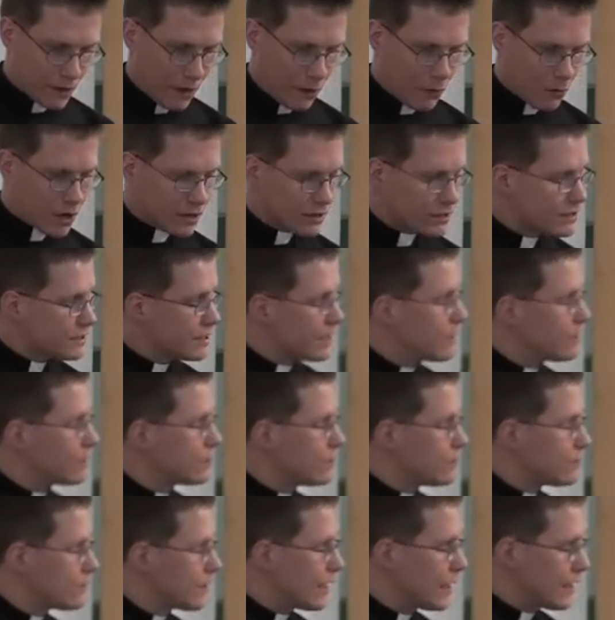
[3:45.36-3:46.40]
I want to
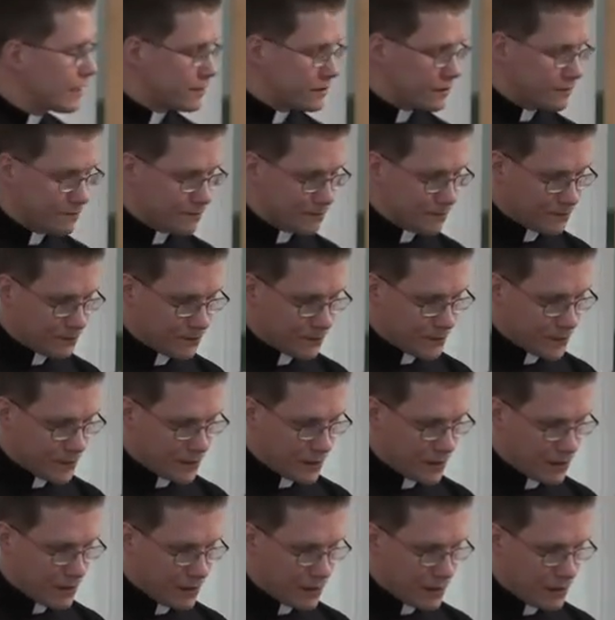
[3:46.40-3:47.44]
tell you that
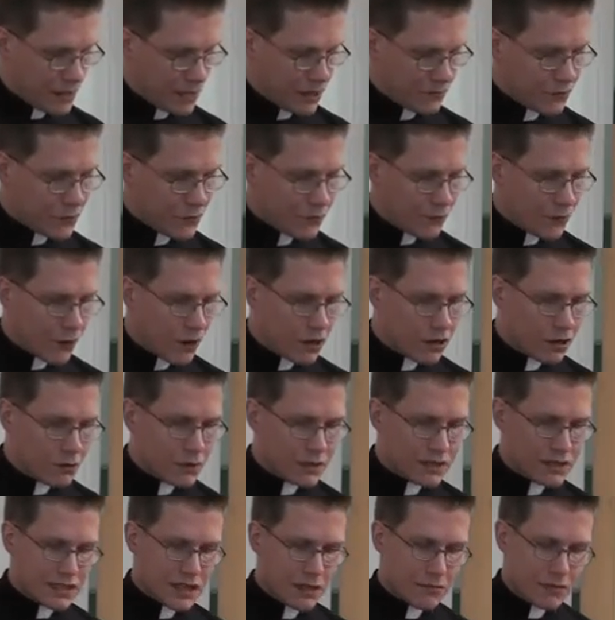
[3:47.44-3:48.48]
if you follow
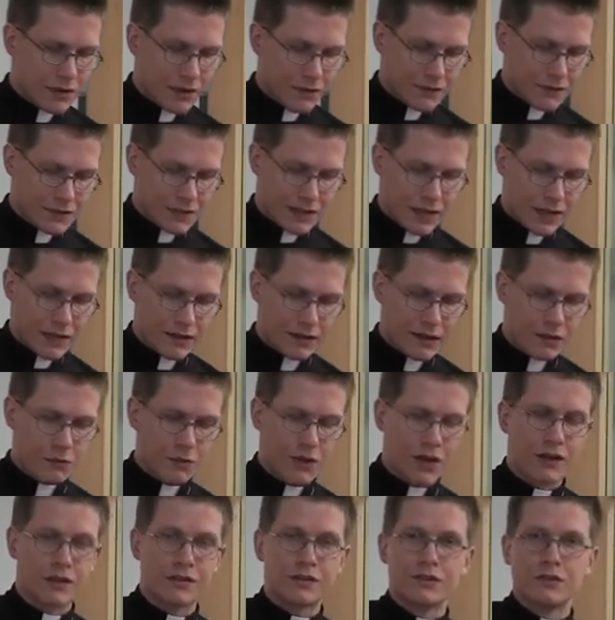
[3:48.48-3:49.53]
what some have said, that
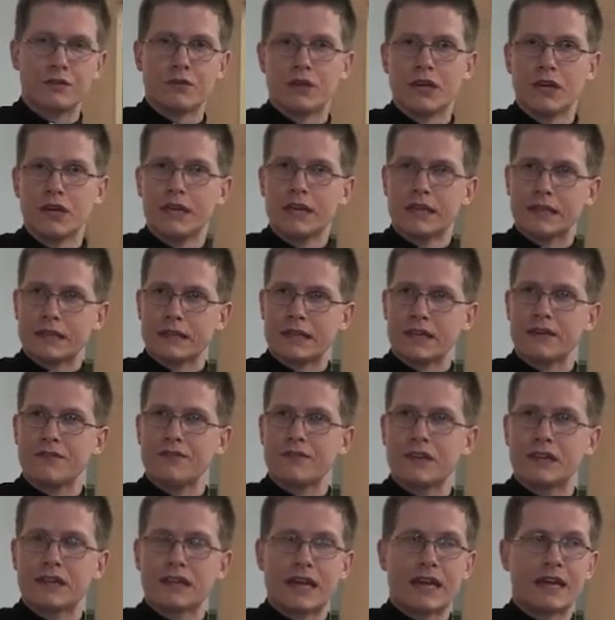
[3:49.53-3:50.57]
we are to
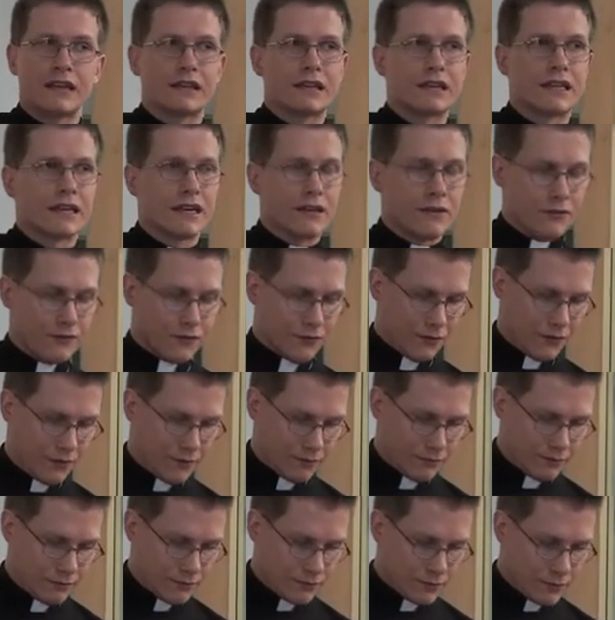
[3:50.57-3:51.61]
live and let live,
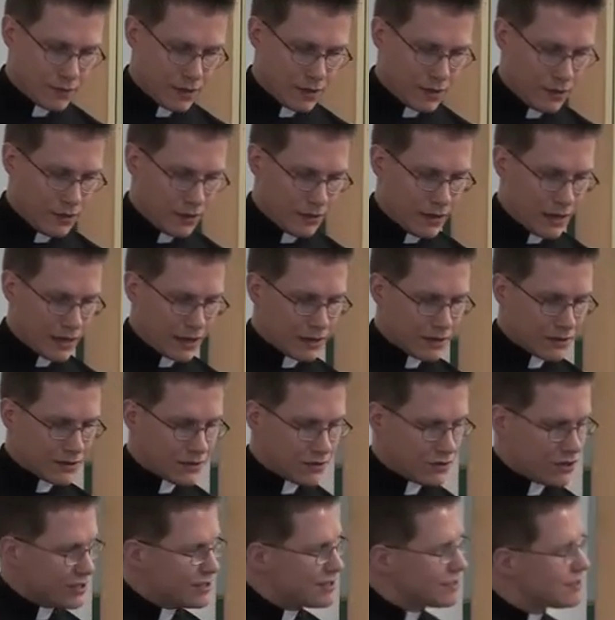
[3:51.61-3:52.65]
that
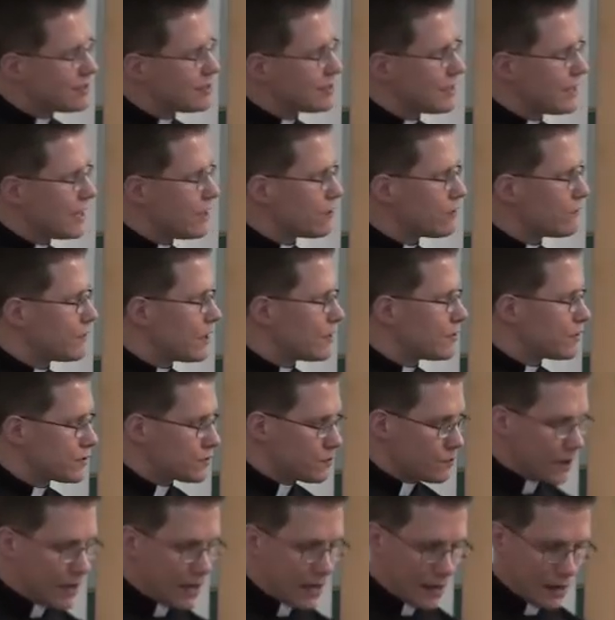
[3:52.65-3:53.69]
is, just stay out of
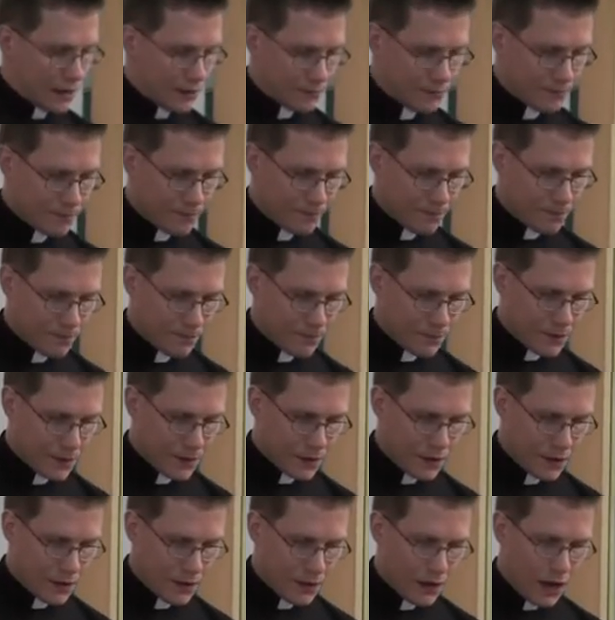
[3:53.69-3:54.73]
others' way,
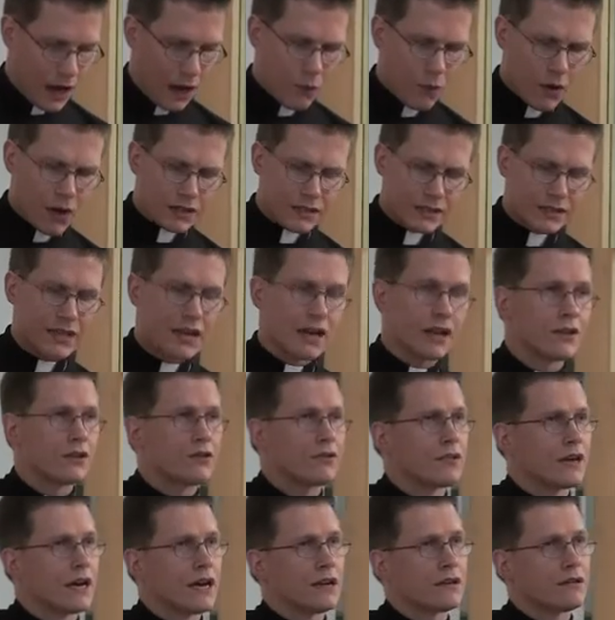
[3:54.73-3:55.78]
I want to tell
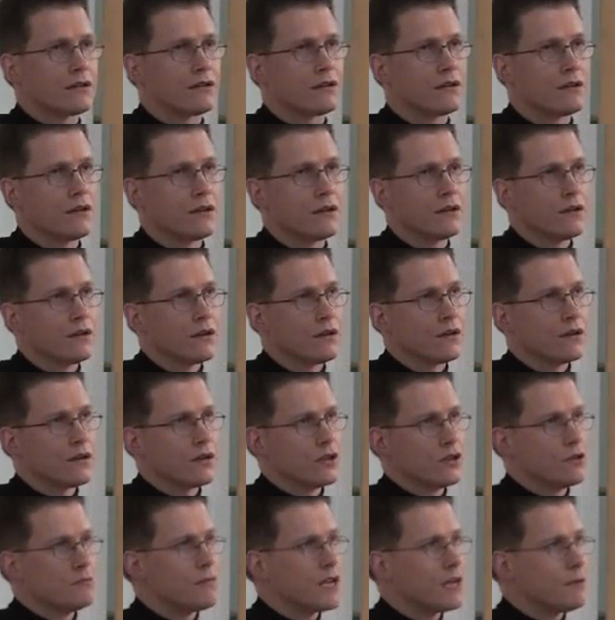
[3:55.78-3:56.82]
you that
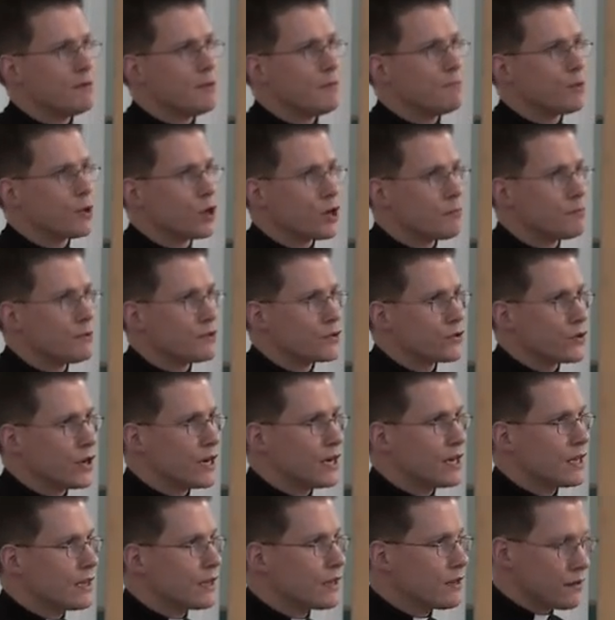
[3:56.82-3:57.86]
you may be
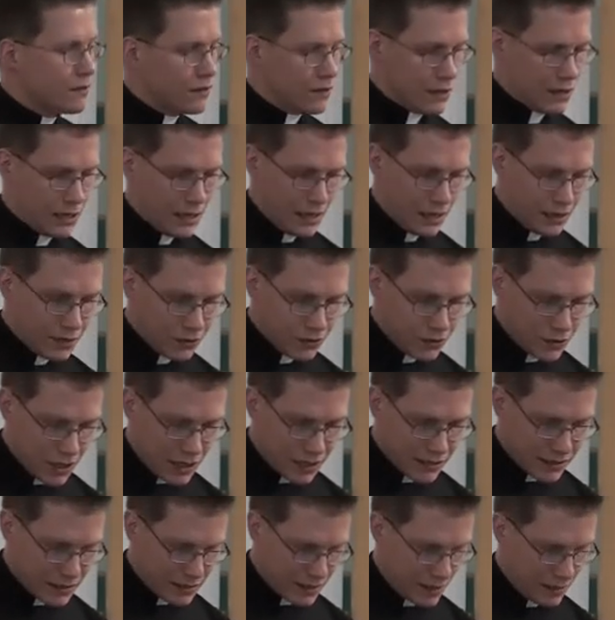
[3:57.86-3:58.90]
perpetrating
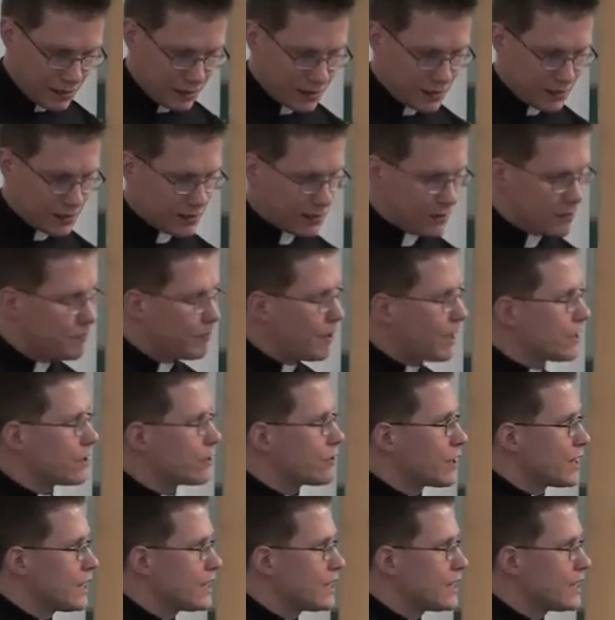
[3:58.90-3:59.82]
injustice by your